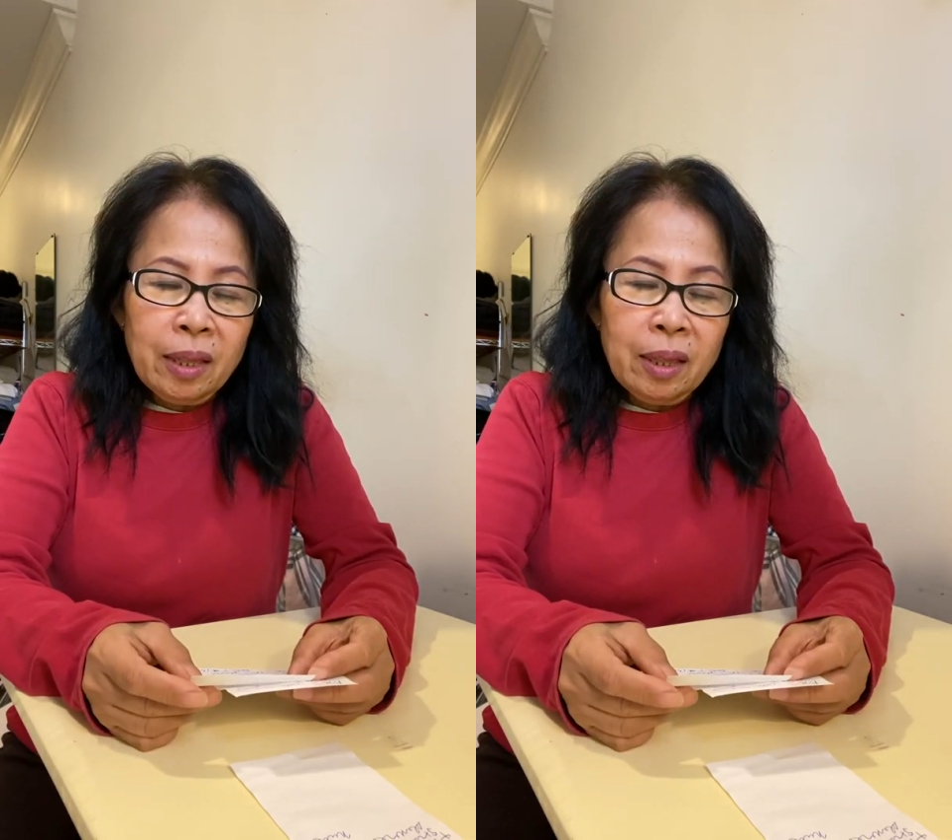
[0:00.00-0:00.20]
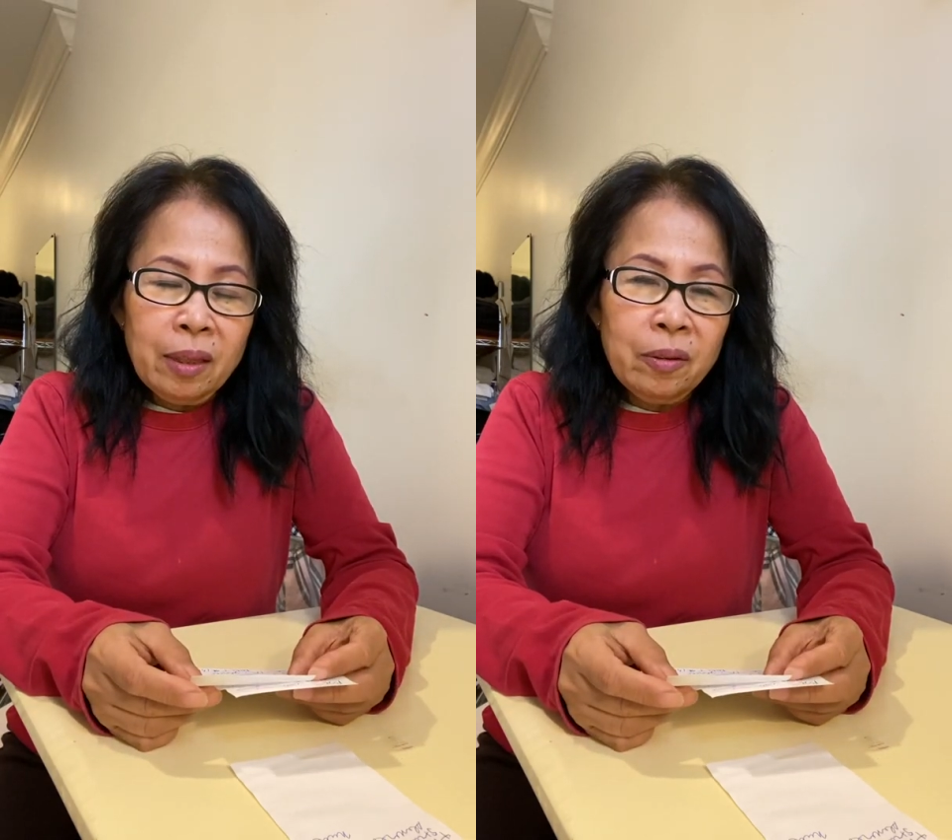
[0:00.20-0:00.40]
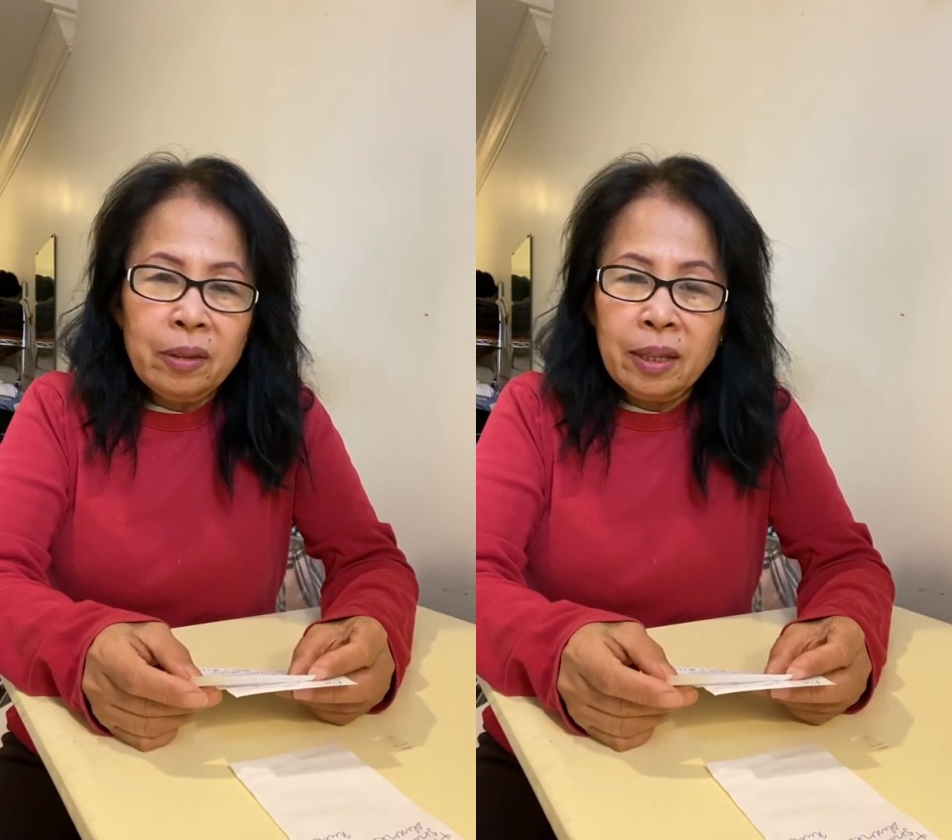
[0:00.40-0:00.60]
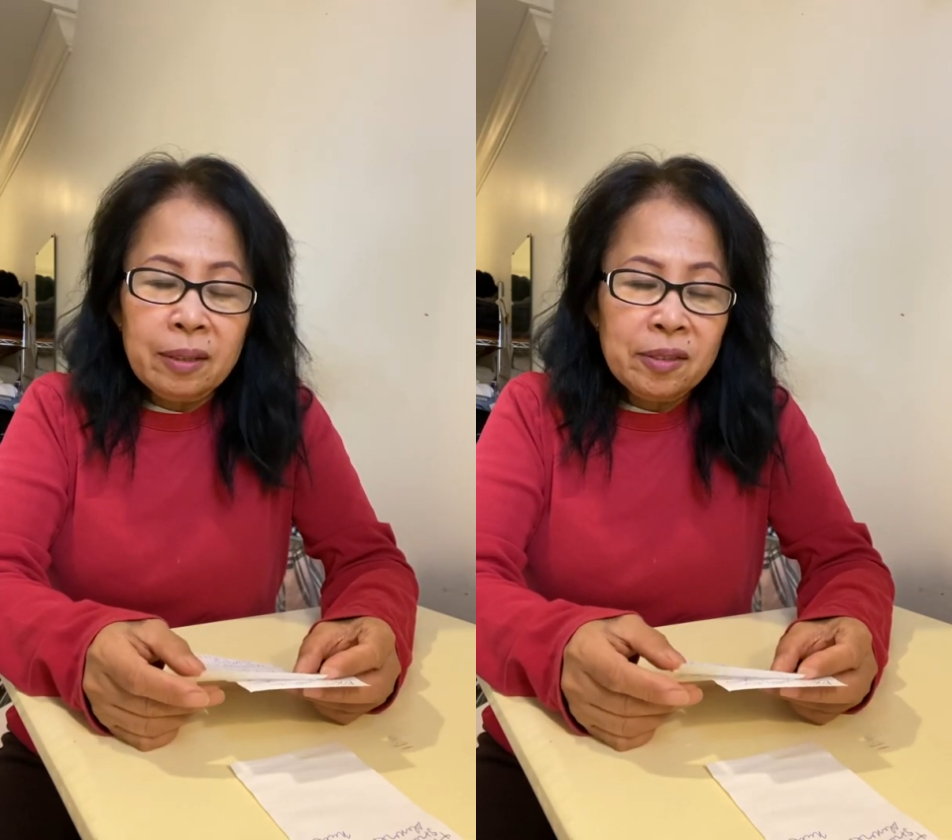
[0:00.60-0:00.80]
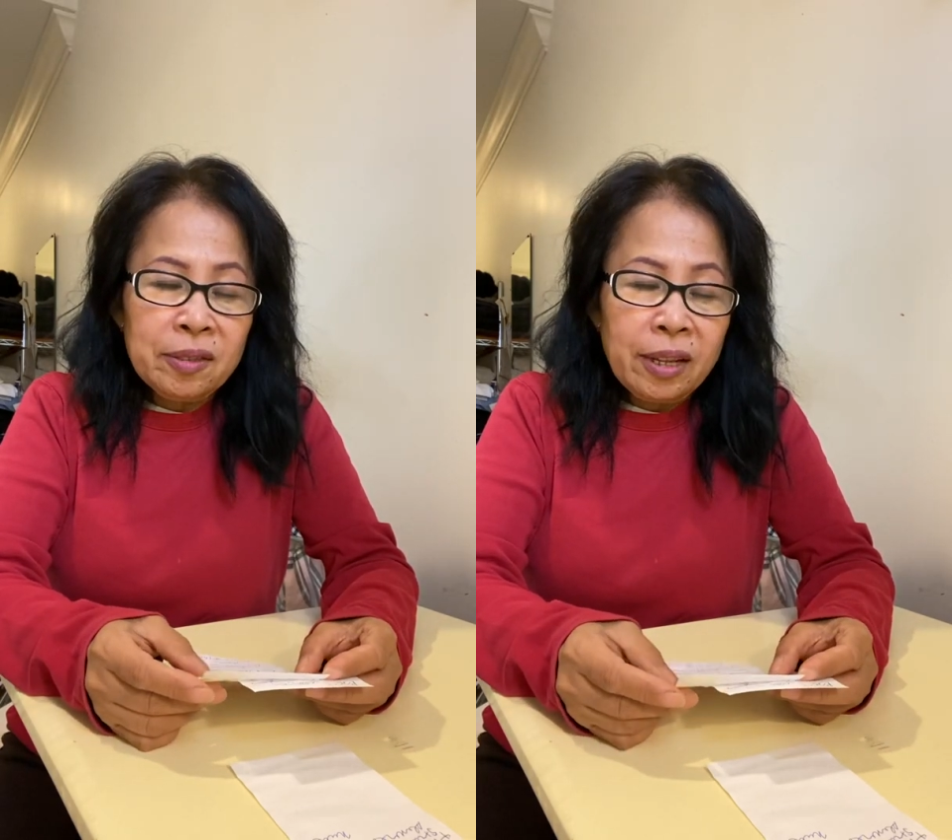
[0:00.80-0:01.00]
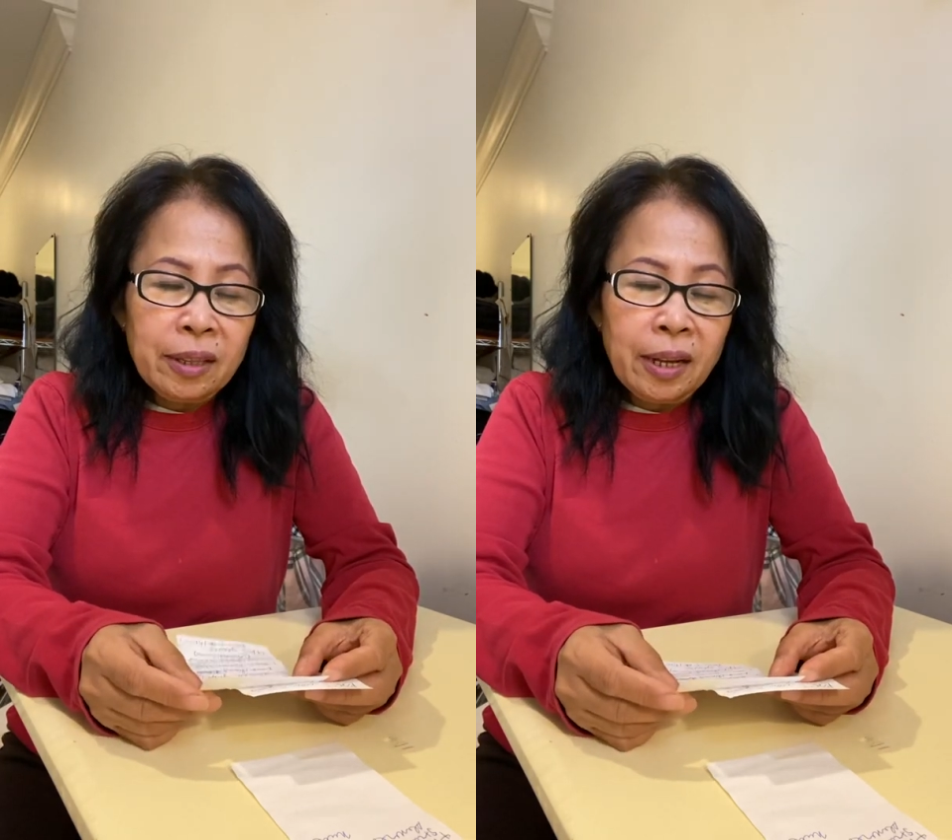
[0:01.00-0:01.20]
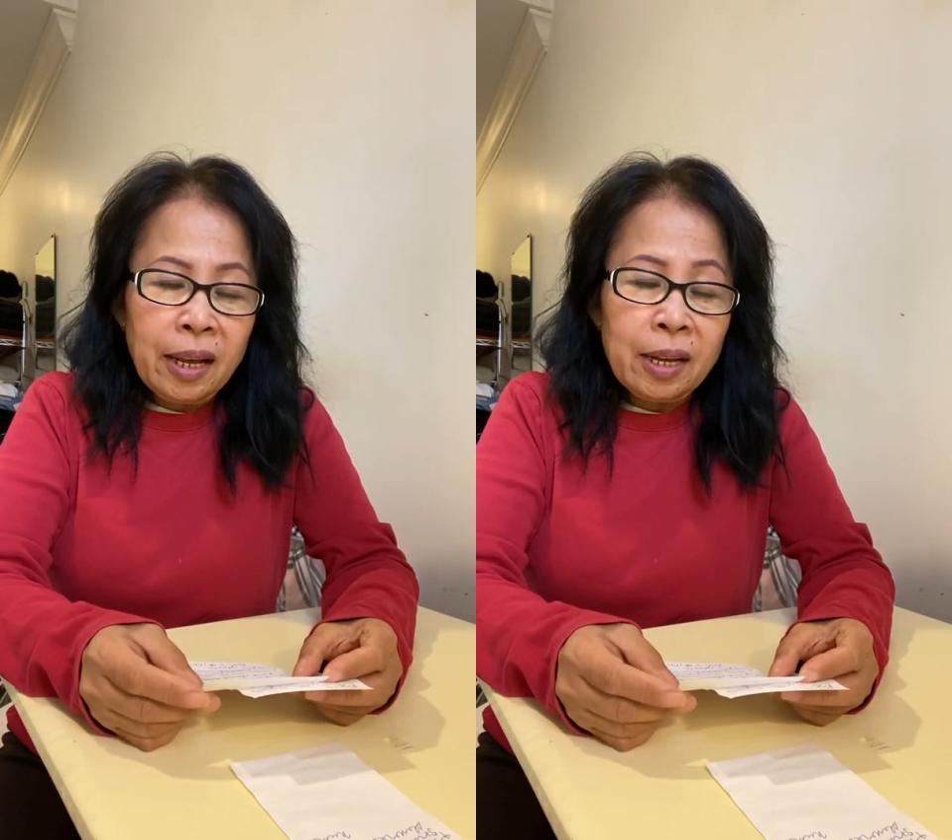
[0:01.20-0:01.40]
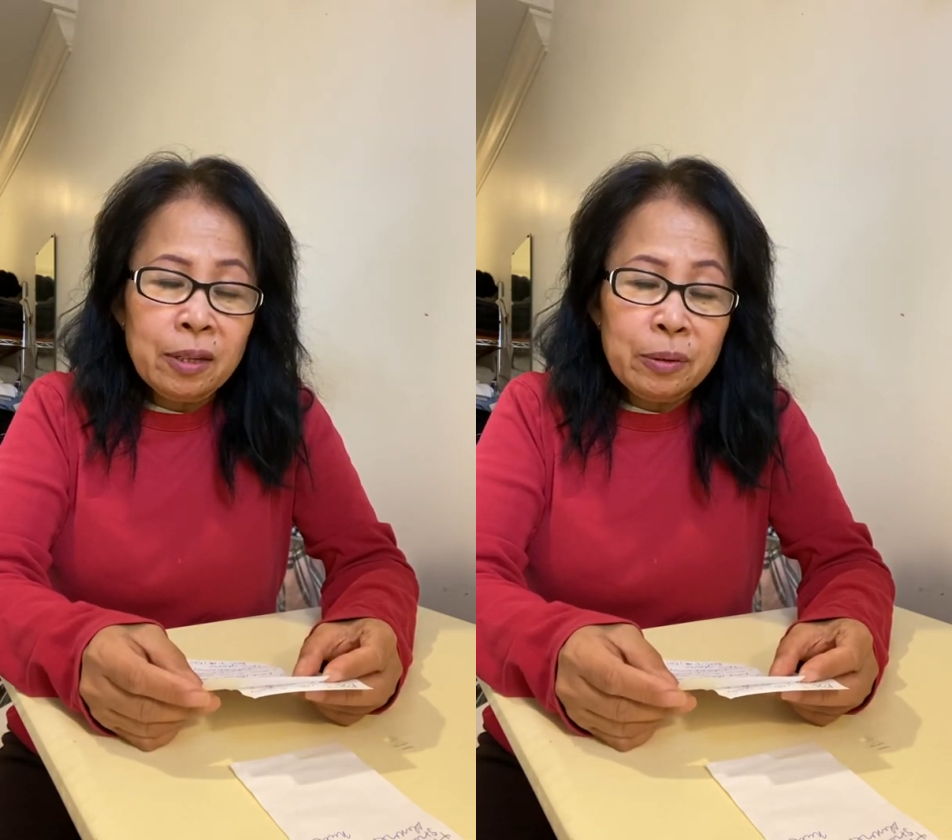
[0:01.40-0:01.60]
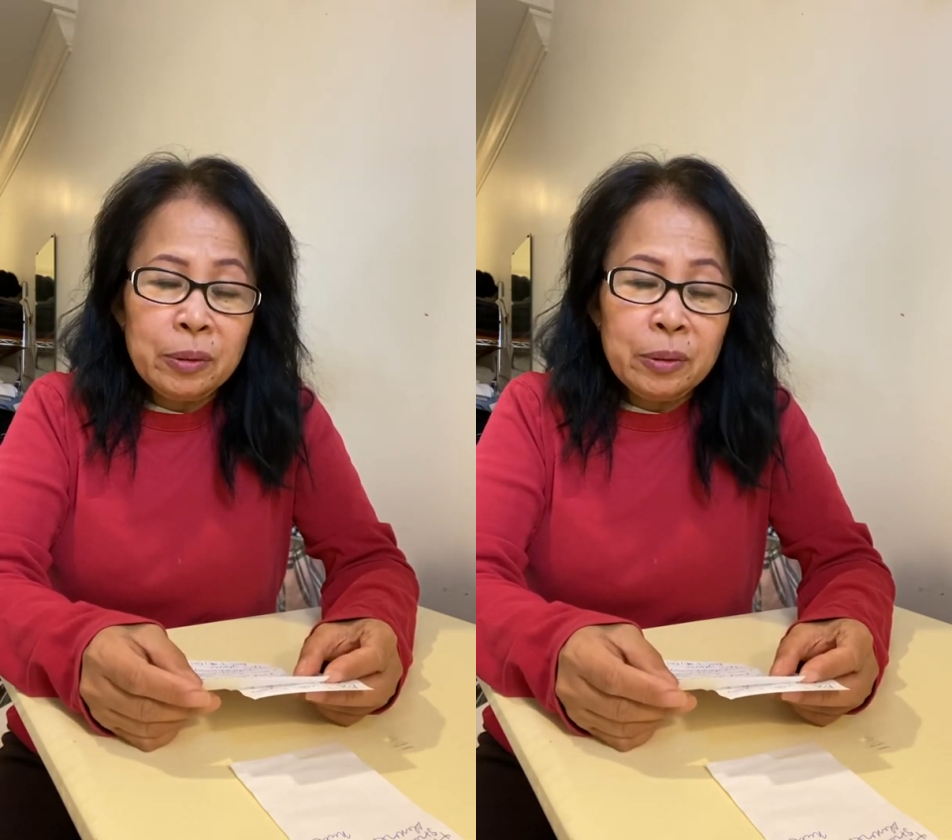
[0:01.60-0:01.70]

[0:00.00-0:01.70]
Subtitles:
don't understand Tagalog,